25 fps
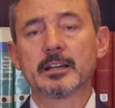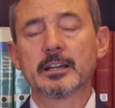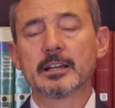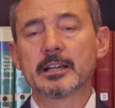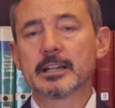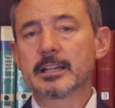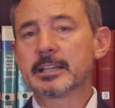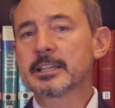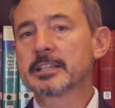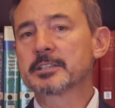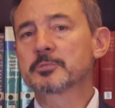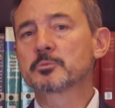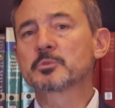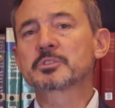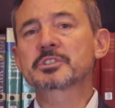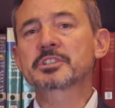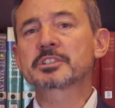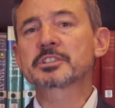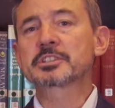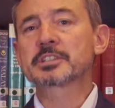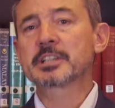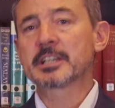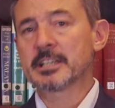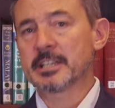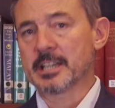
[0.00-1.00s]
Ian was a
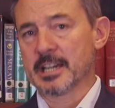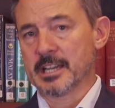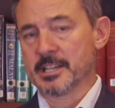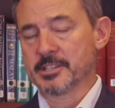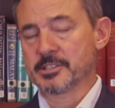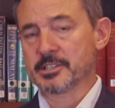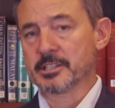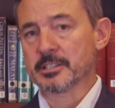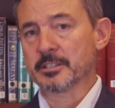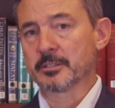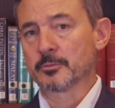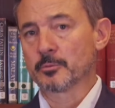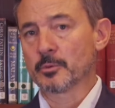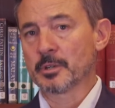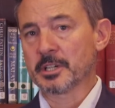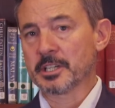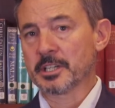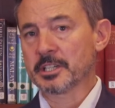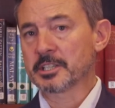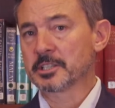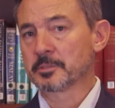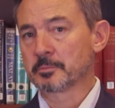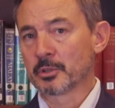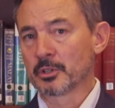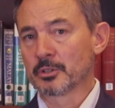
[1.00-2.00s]
teenager when he
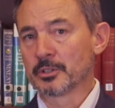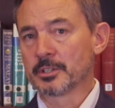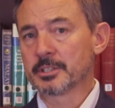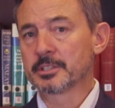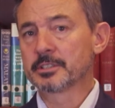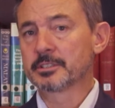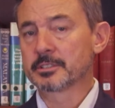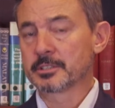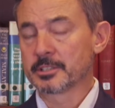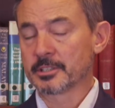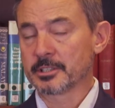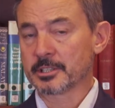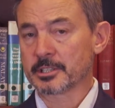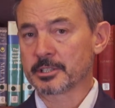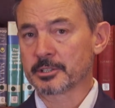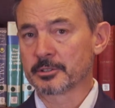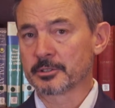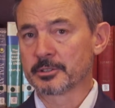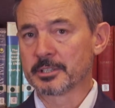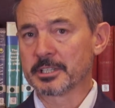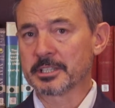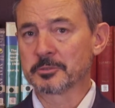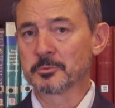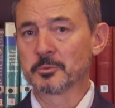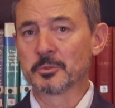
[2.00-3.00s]
deployed to the
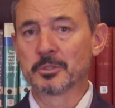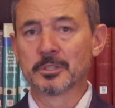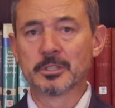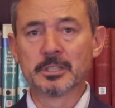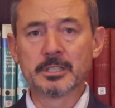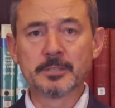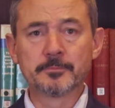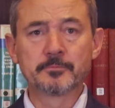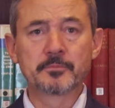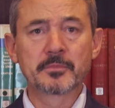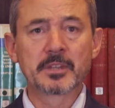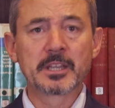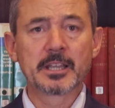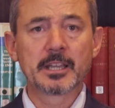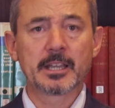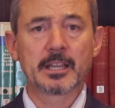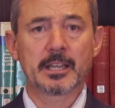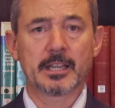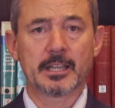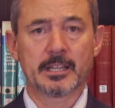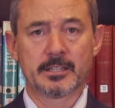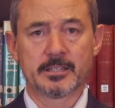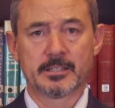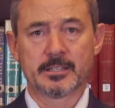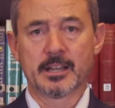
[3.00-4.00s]
Korean War
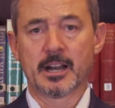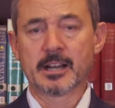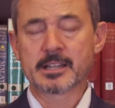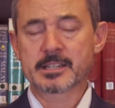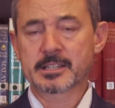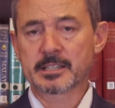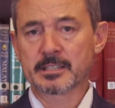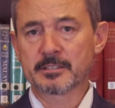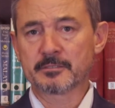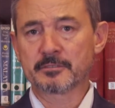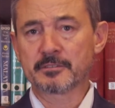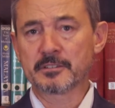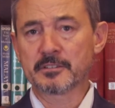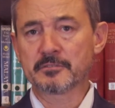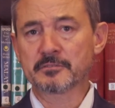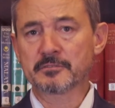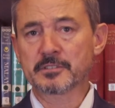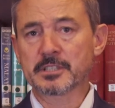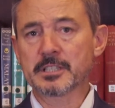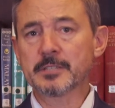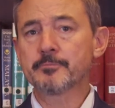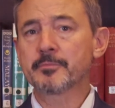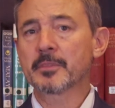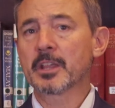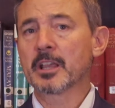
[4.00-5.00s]
in
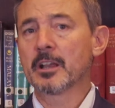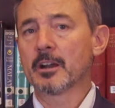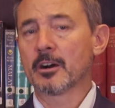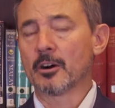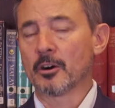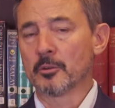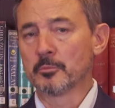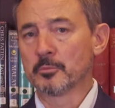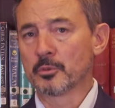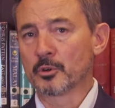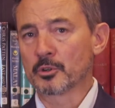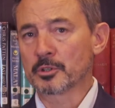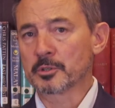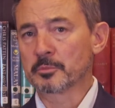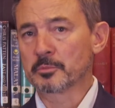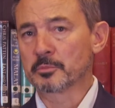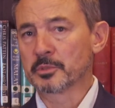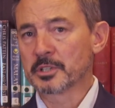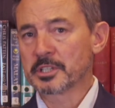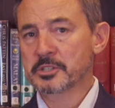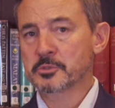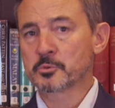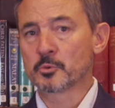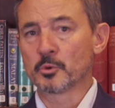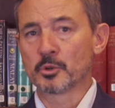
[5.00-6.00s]
1950 on board a
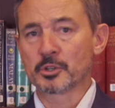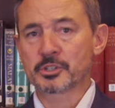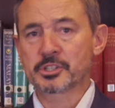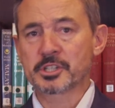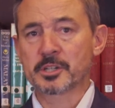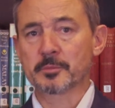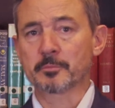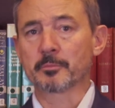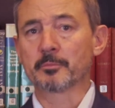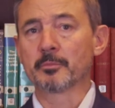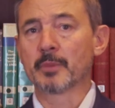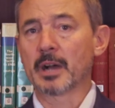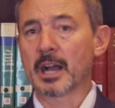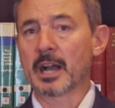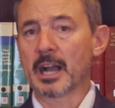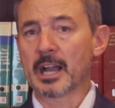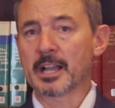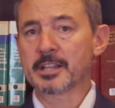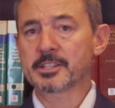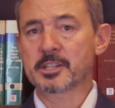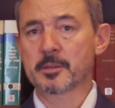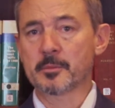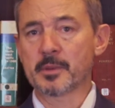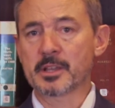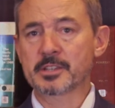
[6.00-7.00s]
British warship,
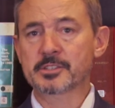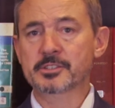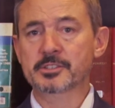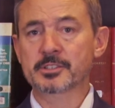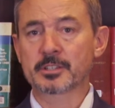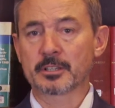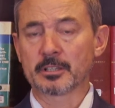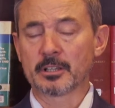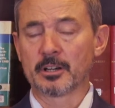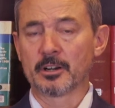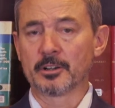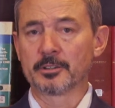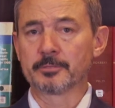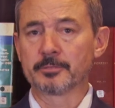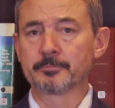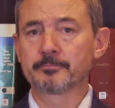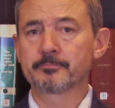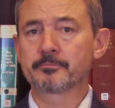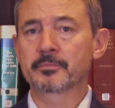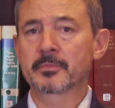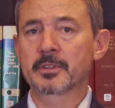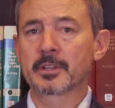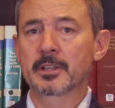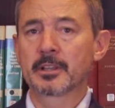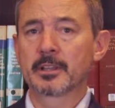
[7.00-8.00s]
HMS Ceylon.
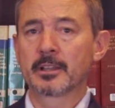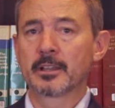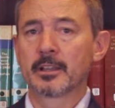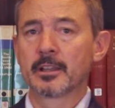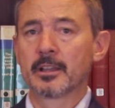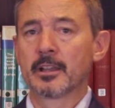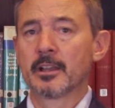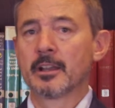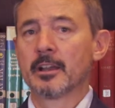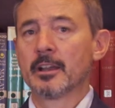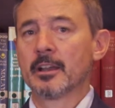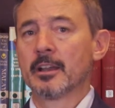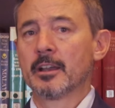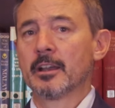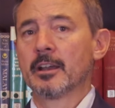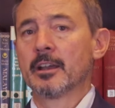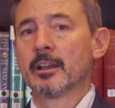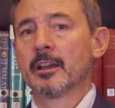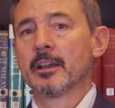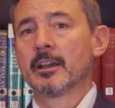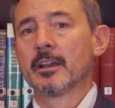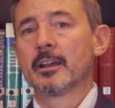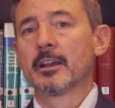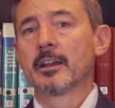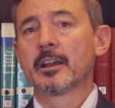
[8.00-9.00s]

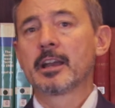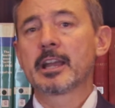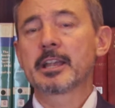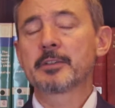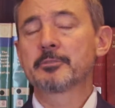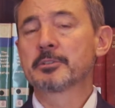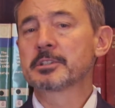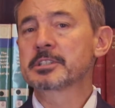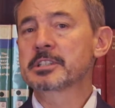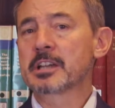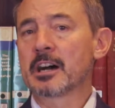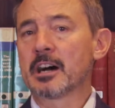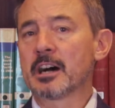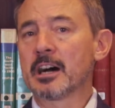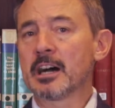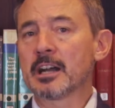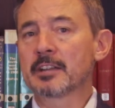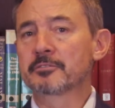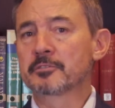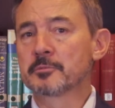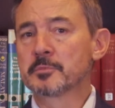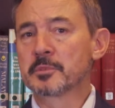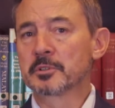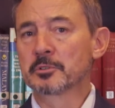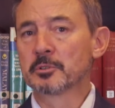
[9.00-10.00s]
He retired
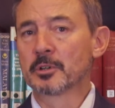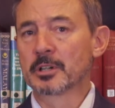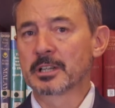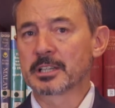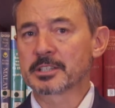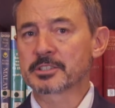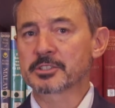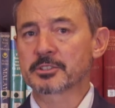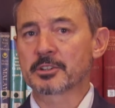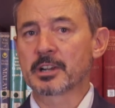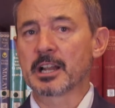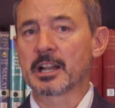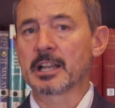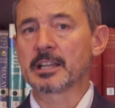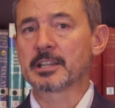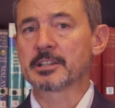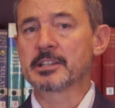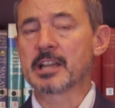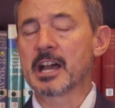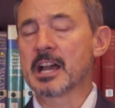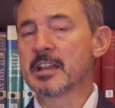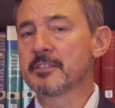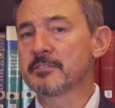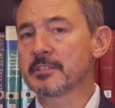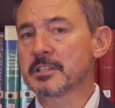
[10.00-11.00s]
from the Royal Australian
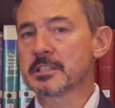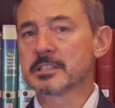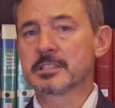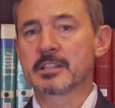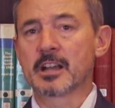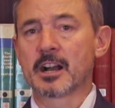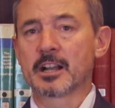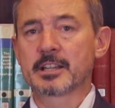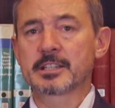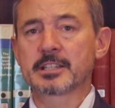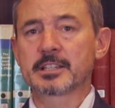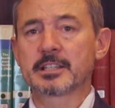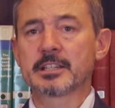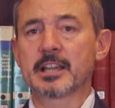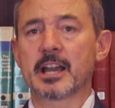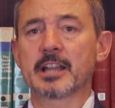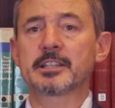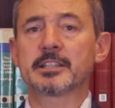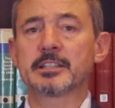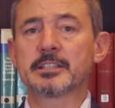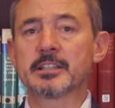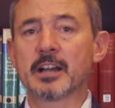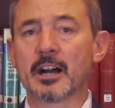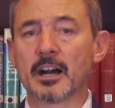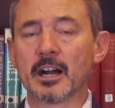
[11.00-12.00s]
Navy in
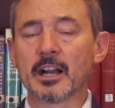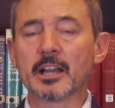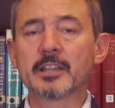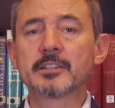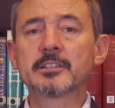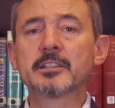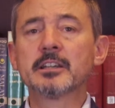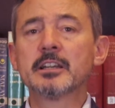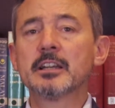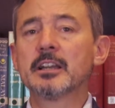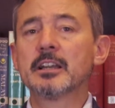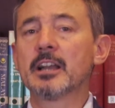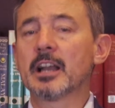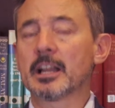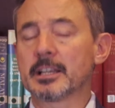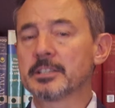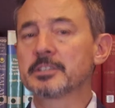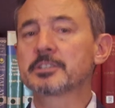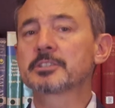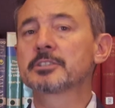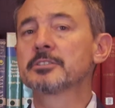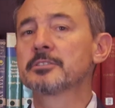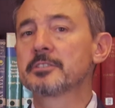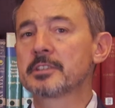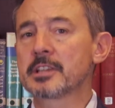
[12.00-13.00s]
1989 and in
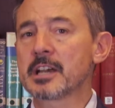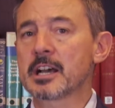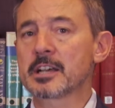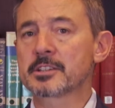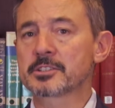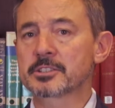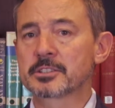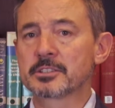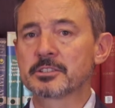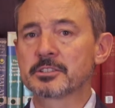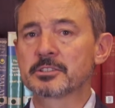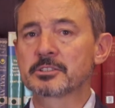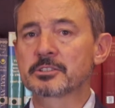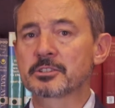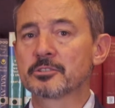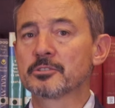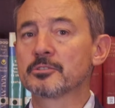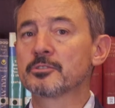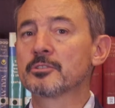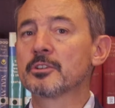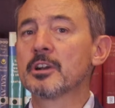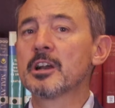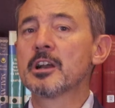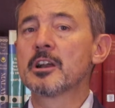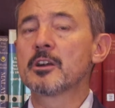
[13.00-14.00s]

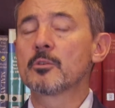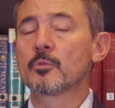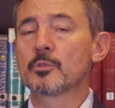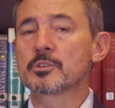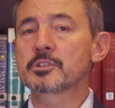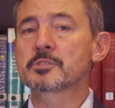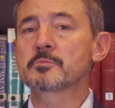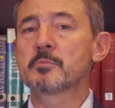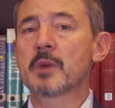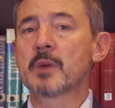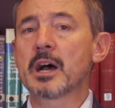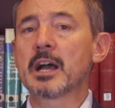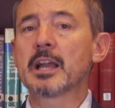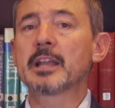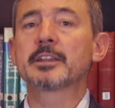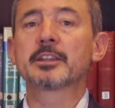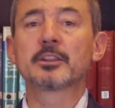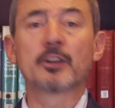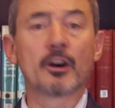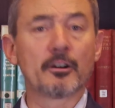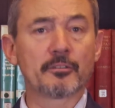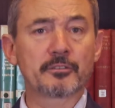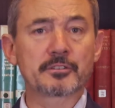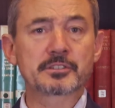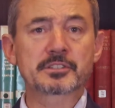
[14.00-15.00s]
2002 was made an
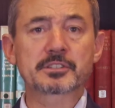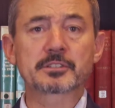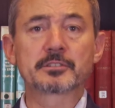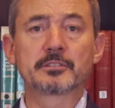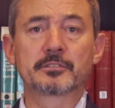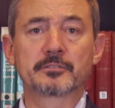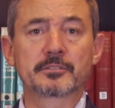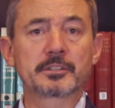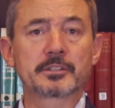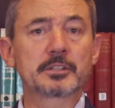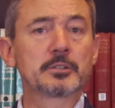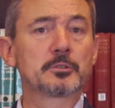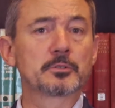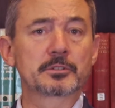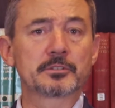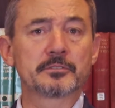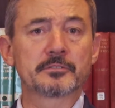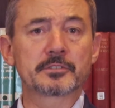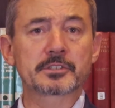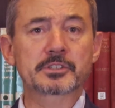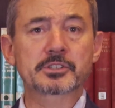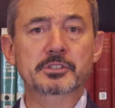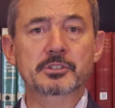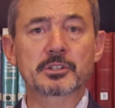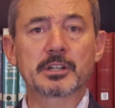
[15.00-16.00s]
Officer of the Order of
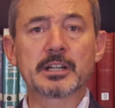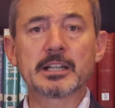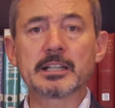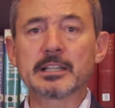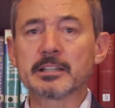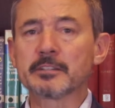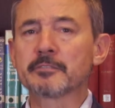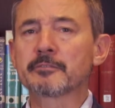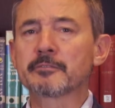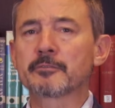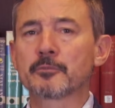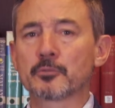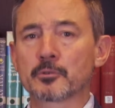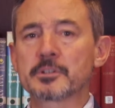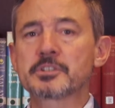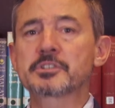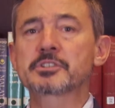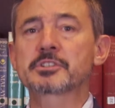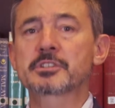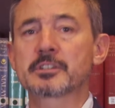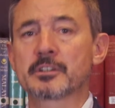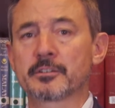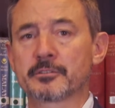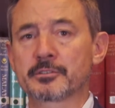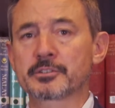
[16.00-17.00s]
Australia for his
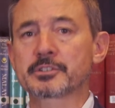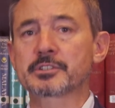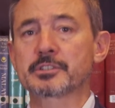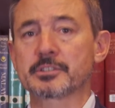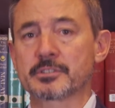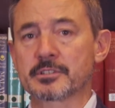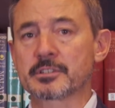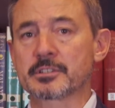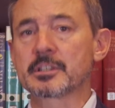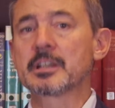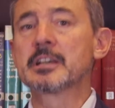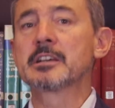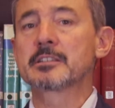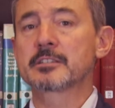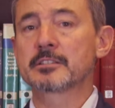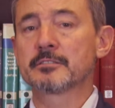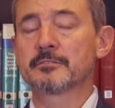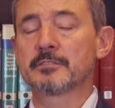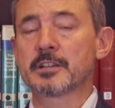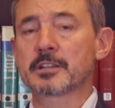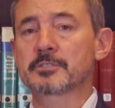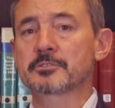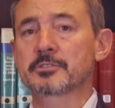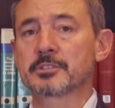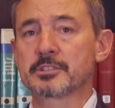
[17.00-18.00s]
services to
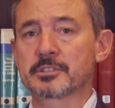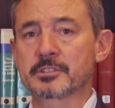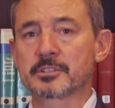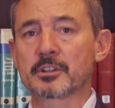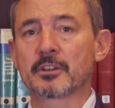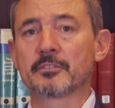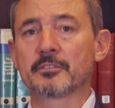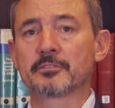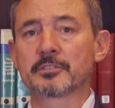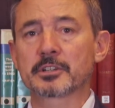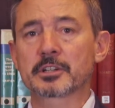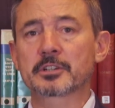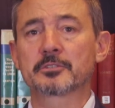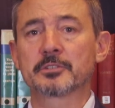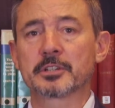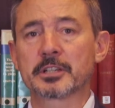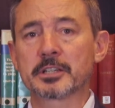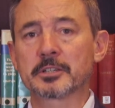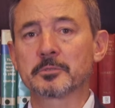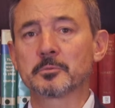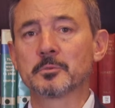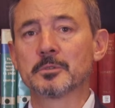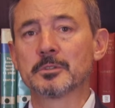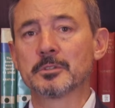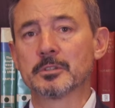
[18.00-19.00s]
veterans of the
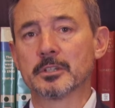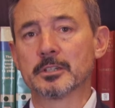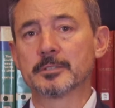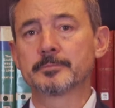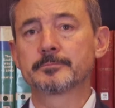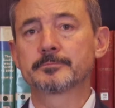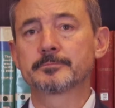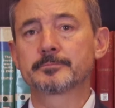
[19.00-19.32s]
Korean War.